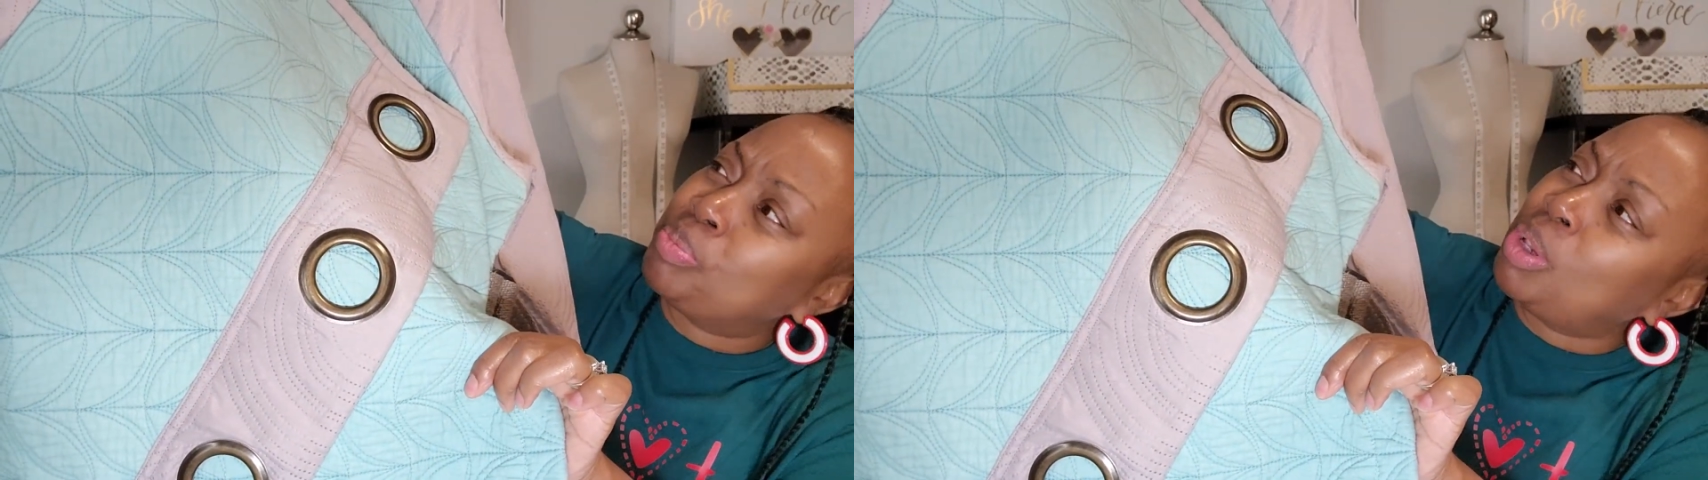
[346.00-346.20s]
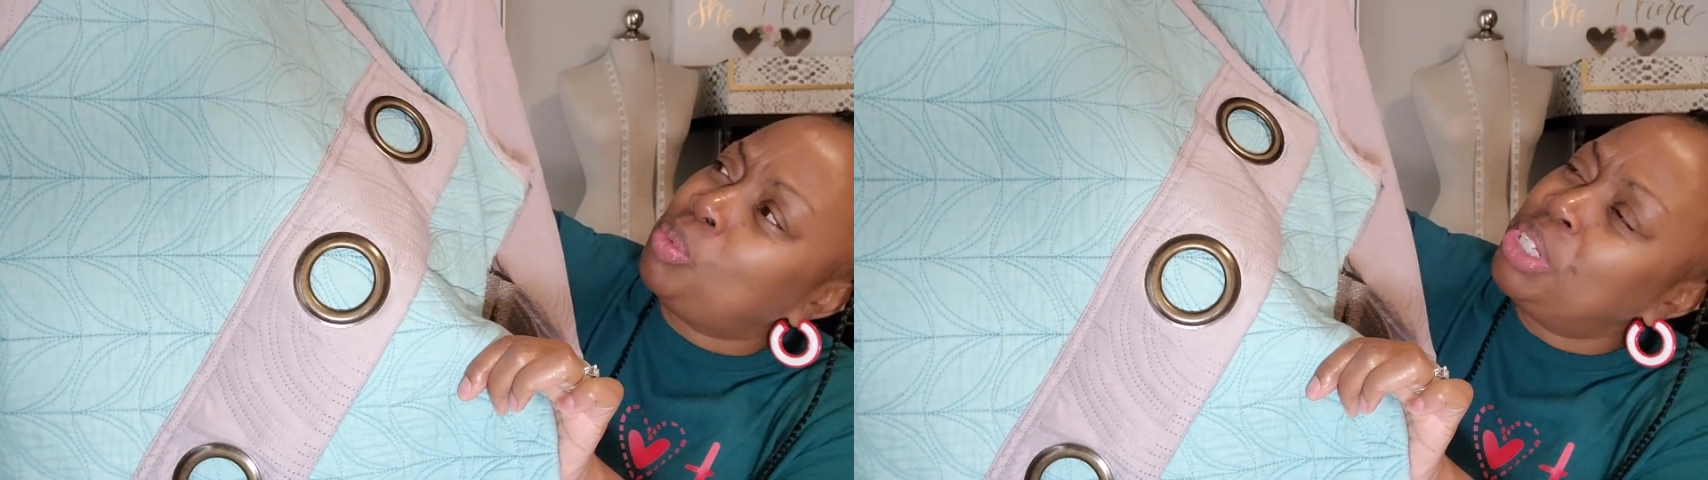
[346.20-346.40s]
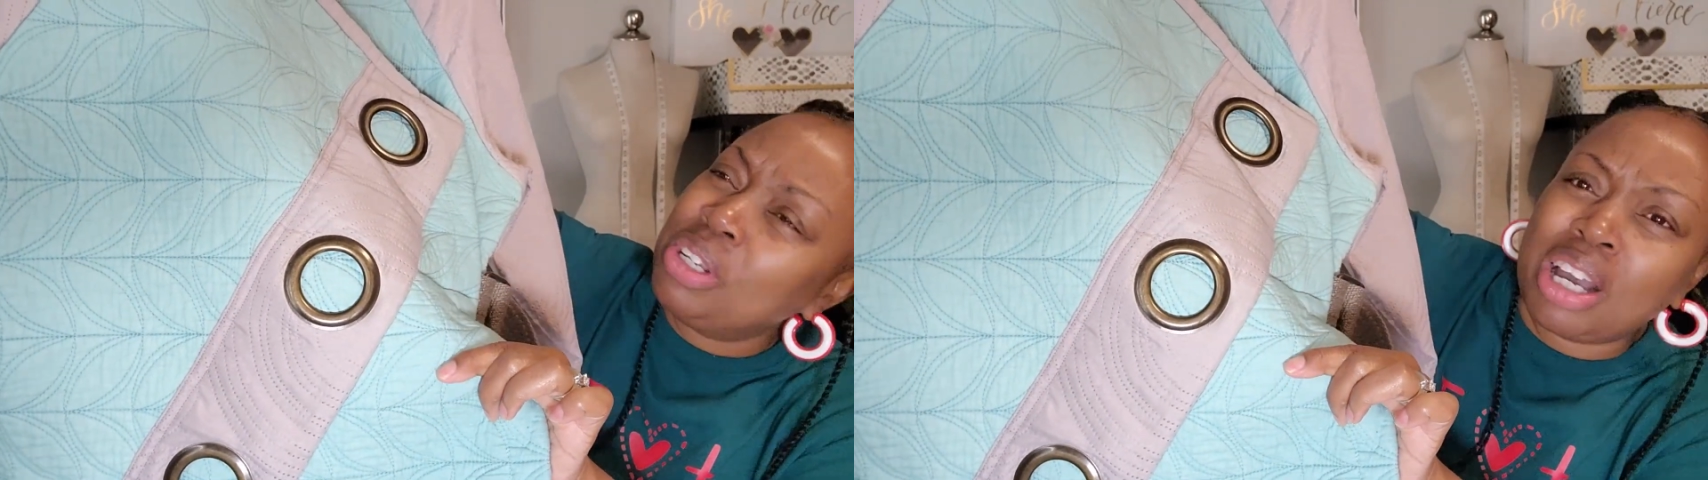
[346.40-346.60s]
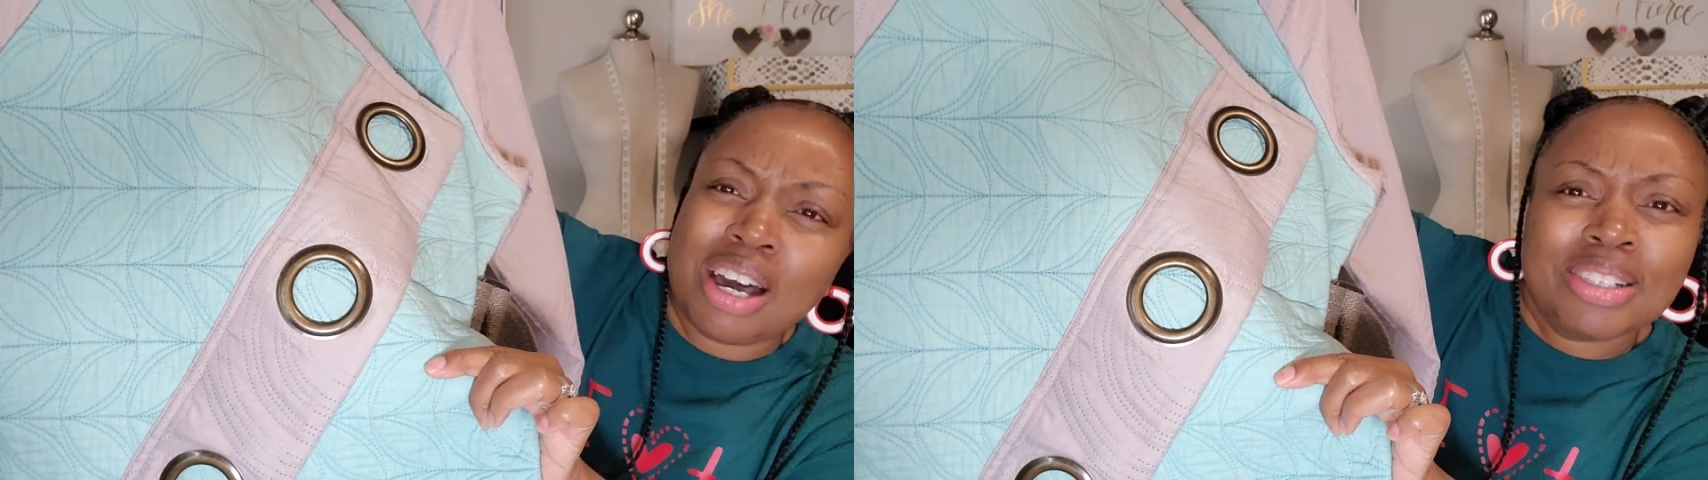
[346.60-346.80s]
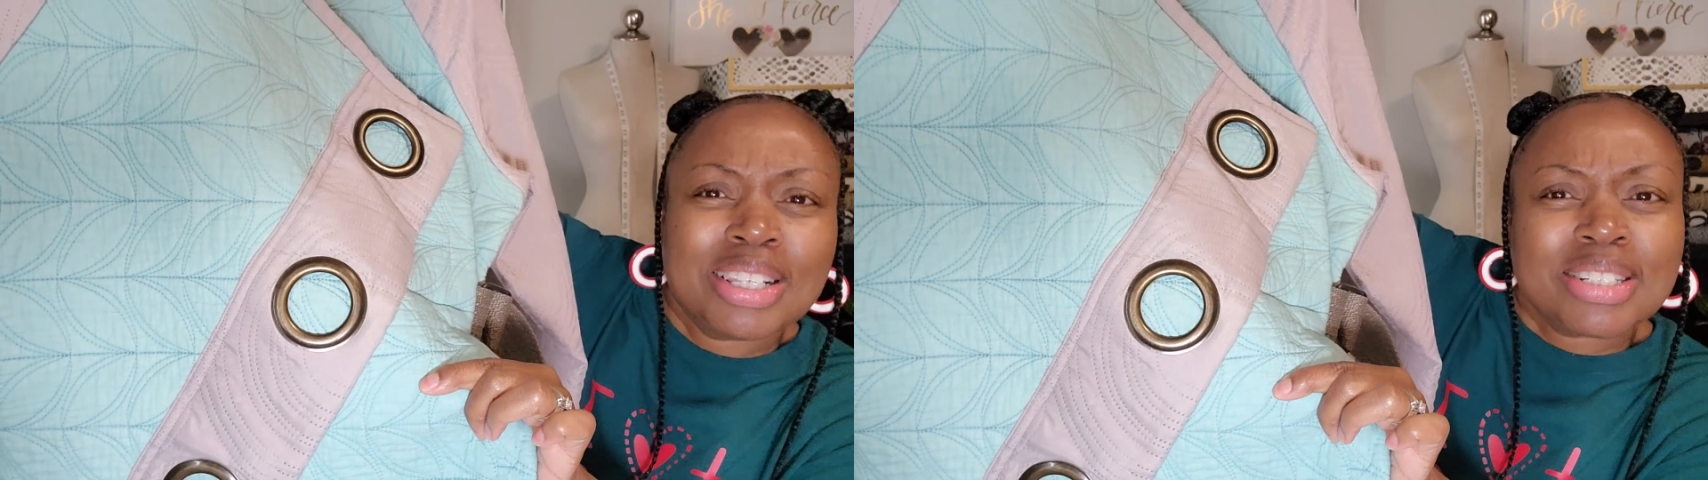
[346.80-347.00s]
what do you
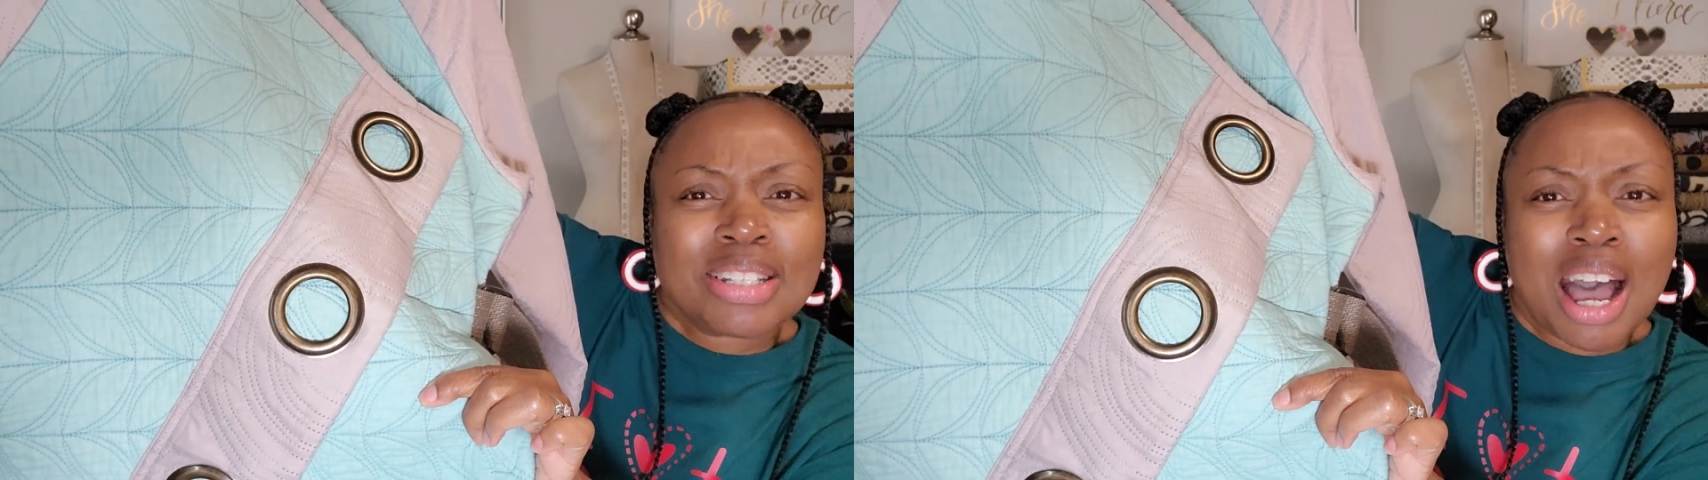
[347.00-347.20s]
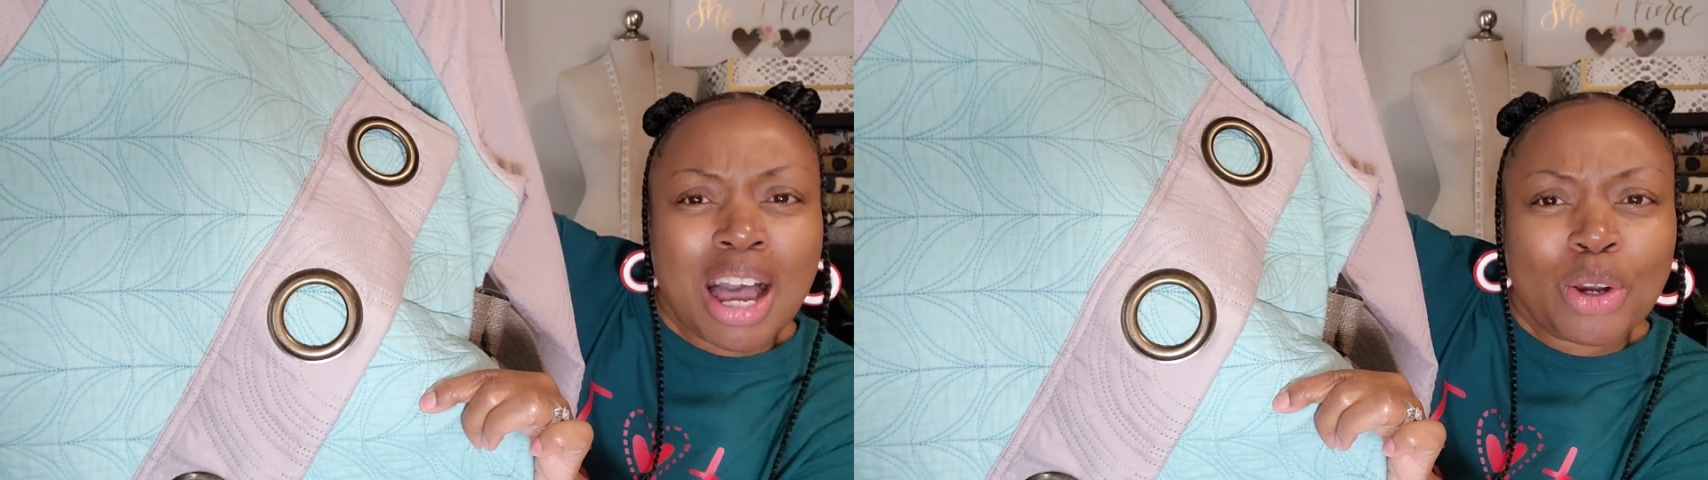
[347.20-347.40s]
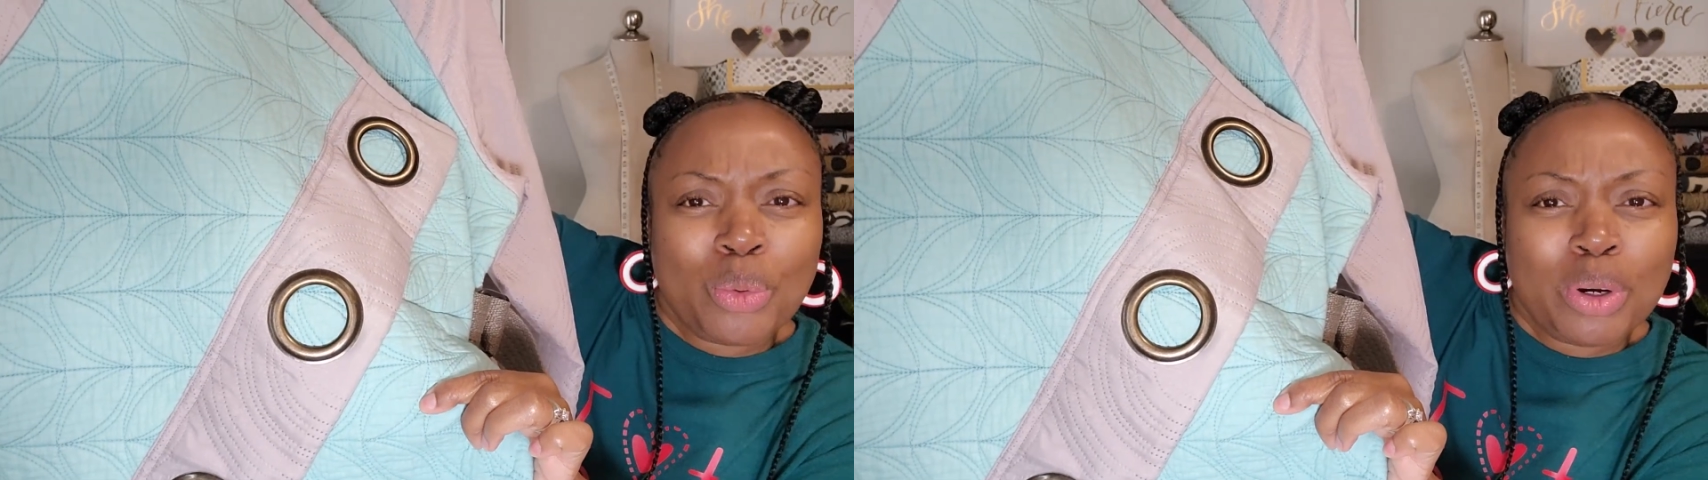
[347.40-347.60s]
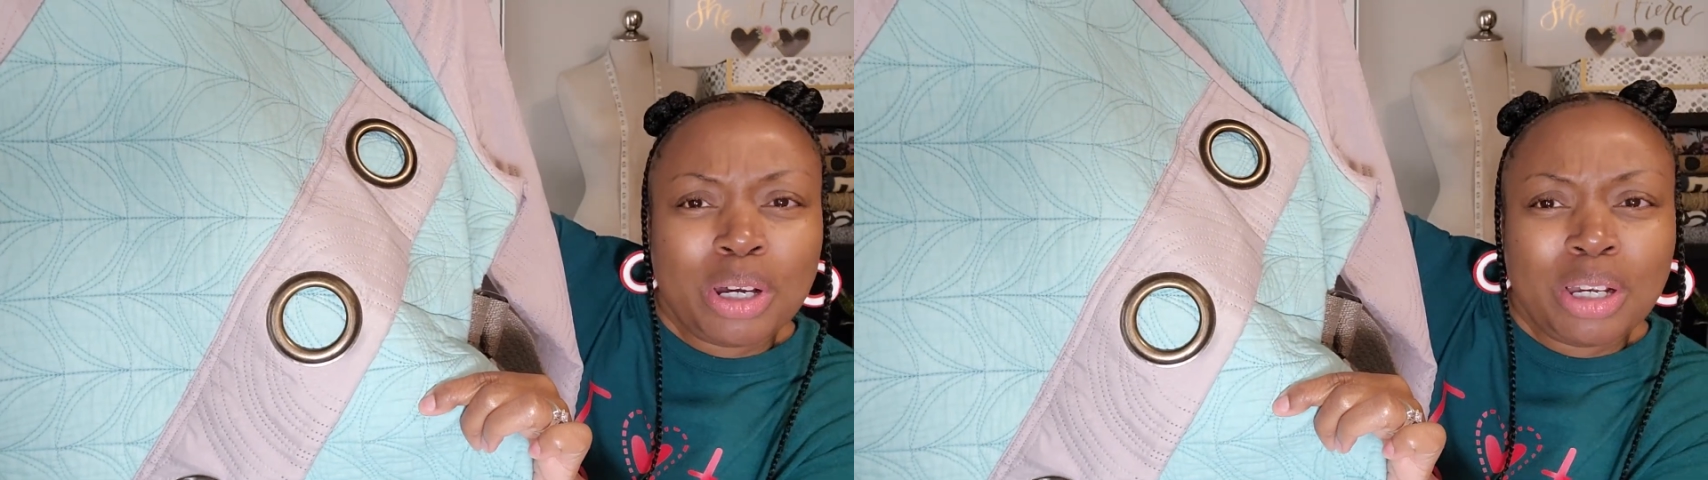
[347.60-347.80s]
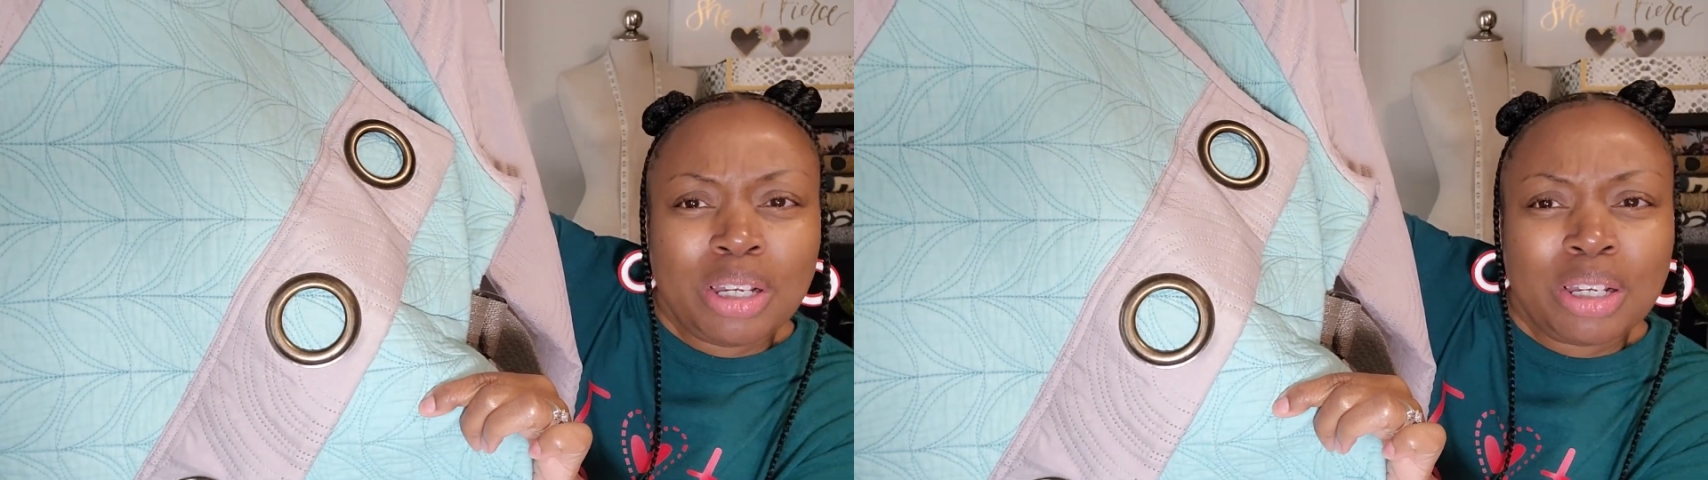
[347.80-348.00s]
call this? Aqua?